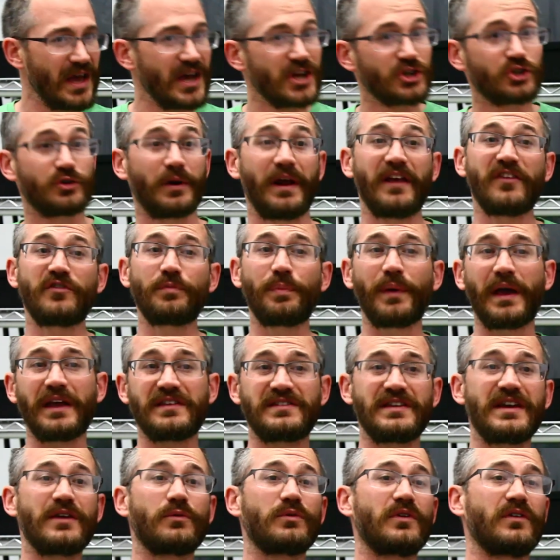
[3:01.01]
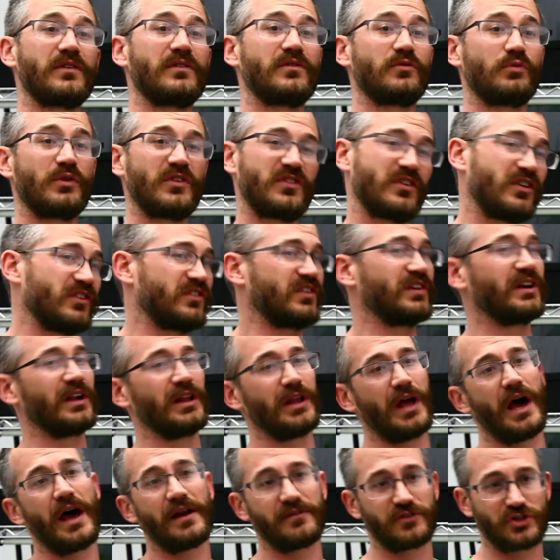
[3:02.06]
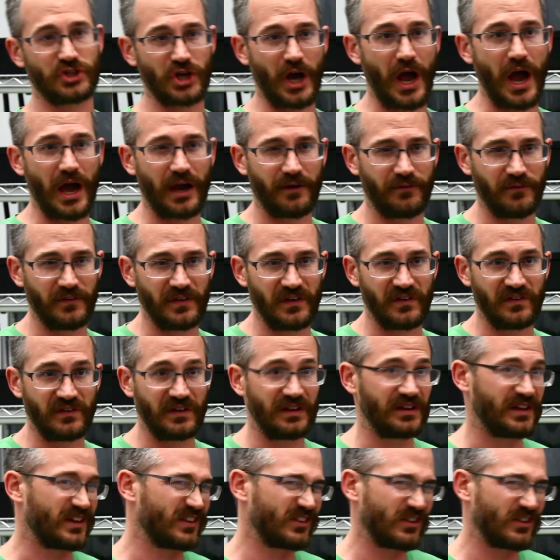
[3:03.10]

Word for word: Transplanting re results in a lot of shock for these seedlings.